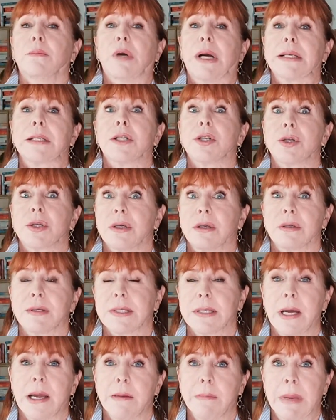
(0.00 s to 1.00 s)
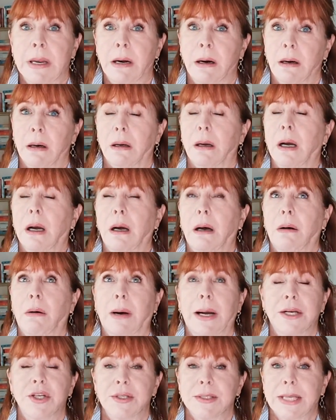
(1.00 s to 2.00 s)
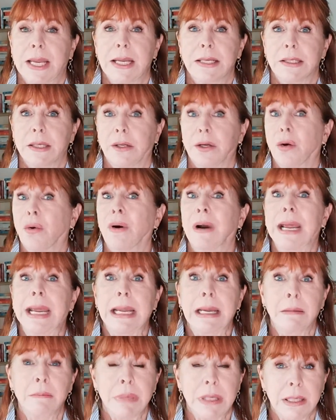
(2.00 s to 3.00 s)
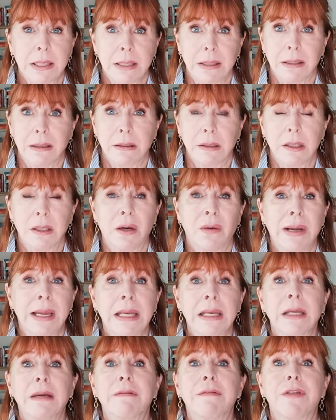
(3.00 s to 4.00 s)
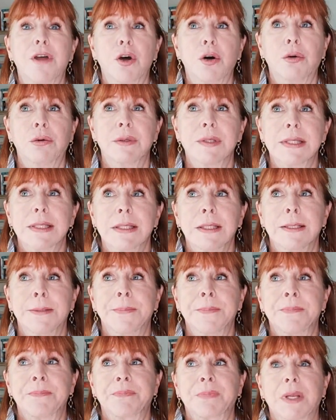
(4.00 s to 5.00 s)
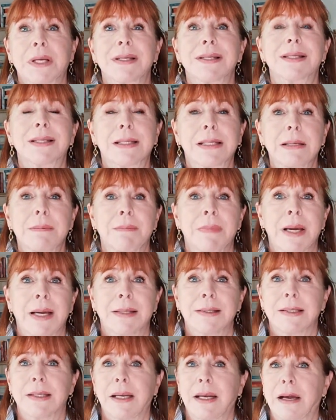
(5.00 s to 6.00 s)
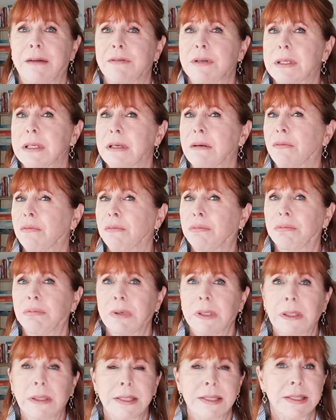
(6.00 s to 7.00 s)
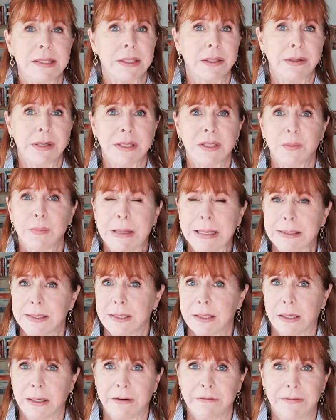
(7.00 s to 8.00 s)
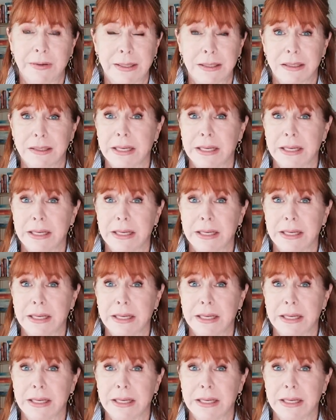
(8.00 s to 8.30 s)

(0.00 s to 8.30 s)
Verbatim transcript: Practitioner's nightmare. Oh, I just can't tell you. Or Ambien, you know, any of those sleep meds that have really serious bad side effects.